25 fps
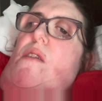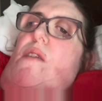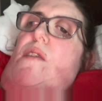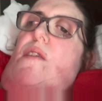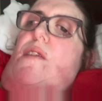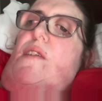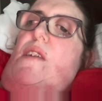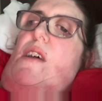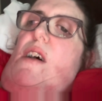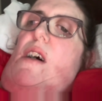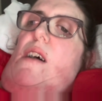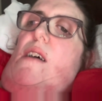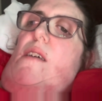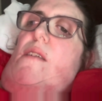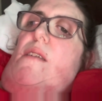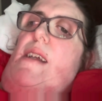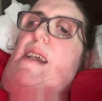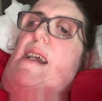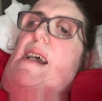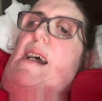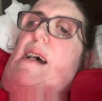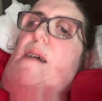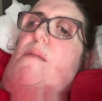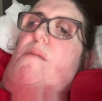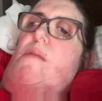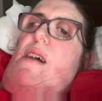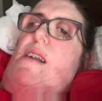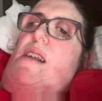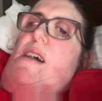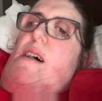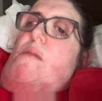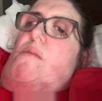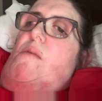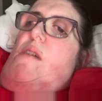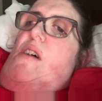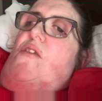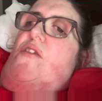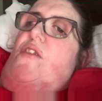So, yeah. Why
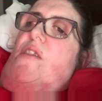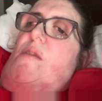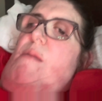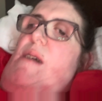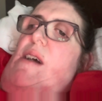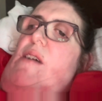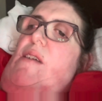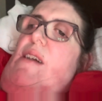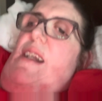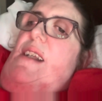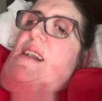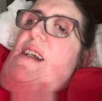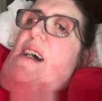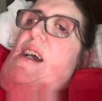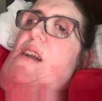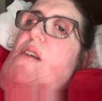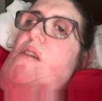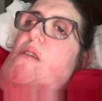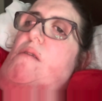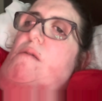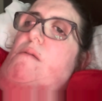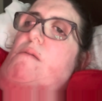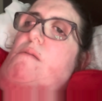not watch American Idol?